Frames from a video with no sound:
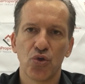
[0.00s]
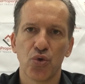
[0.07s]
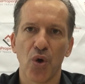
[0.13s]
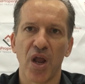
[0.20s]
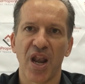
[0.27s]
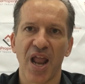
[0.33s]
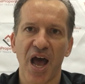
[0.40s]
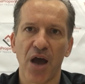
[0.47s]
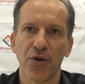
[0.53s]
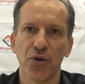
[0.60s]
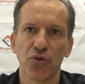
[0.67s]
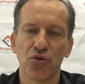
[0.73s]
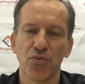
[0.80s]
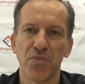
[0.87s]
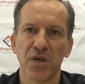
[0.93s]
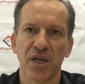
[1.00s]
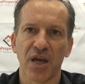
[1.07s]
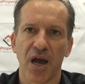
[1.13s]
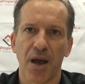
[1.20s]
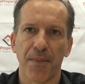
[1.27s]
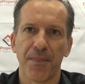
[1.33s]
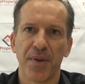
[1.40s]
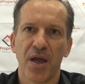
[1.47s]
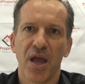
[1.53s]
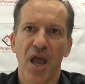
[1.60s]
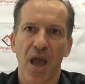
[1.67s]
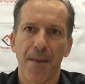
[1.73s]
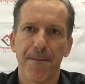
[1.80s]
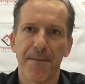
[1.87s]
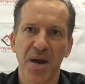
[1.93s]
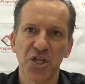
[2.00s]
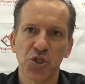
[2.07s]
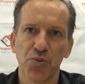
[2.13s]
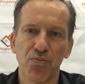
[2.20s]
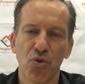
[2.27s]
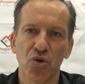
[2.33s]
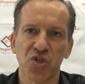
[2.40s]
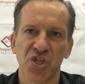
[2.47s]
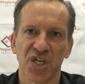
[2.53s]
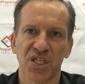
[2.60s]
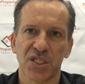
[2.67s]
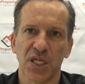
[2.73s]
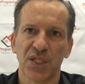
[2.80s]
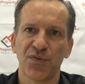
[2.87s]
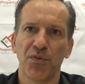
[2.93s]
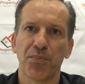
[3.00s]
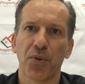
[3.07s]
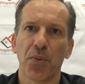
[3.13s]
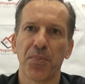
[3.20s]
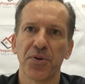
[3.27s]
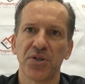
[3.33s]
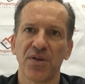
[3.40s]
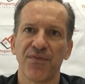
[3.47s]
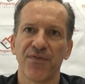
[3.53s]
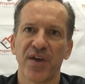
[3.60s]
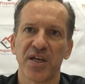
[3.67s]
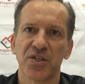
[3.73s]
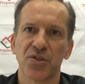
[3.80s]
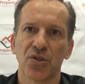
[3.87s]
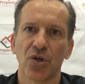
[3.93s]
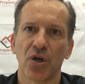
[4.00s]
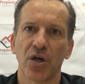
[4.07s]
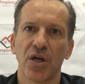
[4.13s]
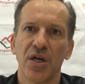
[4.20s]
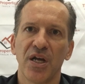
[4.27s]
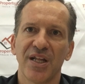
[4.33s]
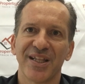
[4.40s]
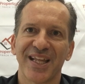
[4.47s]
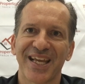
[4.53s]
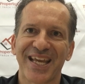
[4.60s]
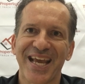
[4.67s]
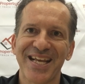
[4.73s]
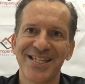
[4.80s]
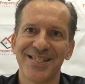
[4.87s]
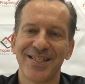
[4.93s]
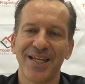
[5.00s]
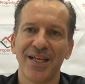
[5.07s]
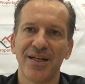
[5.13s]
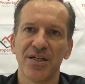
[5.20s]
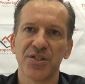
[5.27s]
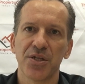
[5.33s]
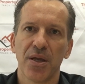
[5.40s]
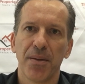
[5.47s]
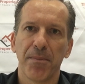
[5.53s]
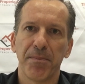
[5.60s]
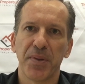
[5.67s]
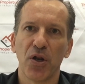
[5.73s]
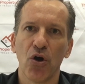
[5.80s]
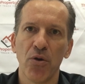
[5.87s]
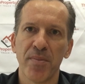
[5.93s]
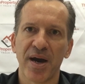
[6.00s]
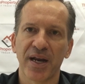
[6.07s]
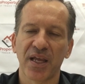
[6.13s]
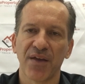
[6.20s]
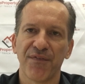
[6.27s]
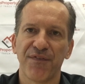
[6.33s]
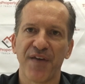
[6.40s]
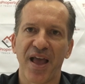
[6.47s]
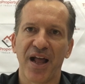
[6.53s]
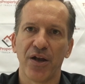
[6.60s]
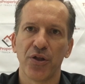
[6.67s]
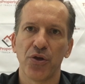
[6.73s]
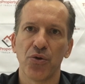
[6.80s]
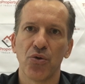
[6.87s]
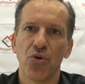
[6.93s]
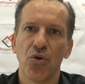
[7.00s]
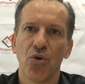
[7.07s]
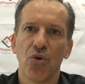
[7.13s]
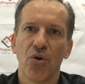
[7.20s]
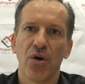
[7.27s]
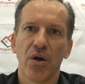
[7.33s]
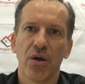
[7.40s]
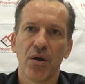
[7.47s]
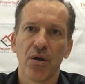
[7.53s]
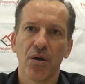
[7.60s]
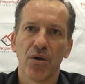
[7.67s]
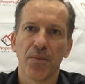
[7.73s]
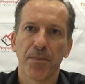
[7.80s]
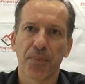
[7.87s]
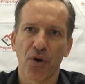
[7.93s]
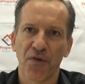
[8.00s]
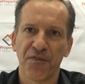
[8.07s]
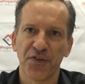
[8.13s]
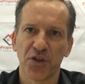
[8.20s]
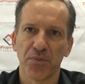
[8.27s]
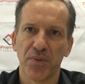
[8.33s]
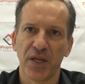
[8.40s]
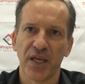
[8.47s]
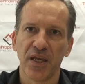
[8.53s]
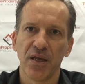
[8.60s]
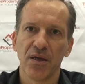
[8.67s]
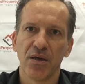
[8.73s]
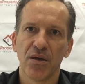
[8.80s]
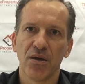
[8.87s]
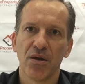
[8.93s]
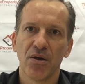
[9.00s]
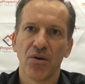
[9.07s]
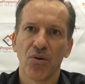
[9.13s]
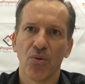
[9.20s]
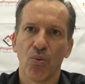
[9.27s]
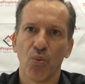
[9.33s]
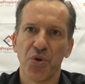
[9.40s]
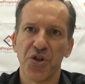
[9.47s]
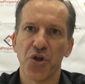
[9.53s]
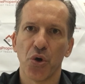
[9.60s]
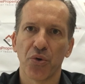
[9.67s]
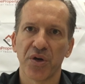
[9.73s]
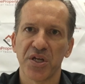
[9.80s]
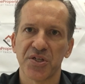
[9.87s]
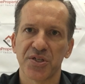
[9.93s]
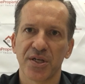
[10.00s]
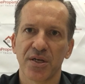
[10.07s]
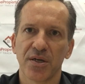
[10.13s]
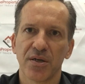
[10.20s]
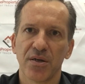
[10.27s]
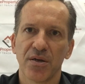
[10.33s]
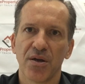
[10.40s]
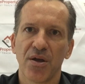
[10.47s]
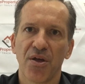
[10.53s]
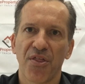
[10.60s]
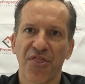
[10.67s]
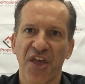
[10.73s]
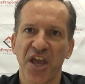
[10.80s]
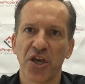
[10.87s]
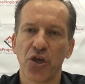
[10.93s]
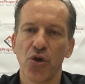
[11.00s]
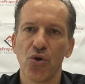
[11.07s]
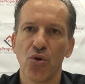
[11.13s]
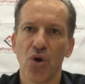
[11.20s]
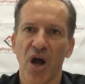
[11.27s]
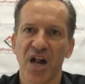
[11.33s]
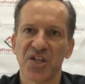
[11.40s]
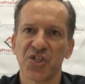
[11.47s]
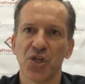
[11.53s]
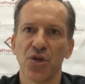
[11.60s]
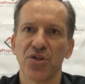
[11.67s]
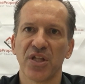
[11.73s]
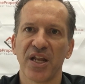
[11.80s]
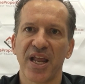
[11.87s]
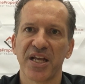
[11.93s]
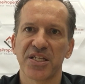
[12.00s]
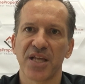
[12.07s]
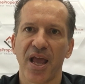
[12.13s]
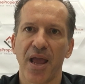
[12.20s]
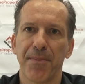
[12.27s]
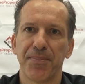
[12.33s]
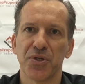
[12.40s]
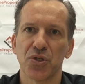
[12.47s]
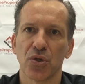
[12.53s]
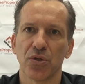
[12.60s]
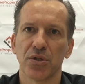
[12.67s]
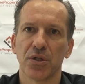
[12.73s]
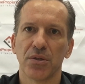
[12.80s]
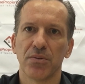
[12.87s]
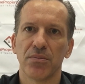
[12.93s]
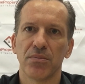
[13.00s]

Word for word: to allow you to become a much more successful property investor that gets deals below market value profitably with no risk. Thank you. I'll see you in the next episode.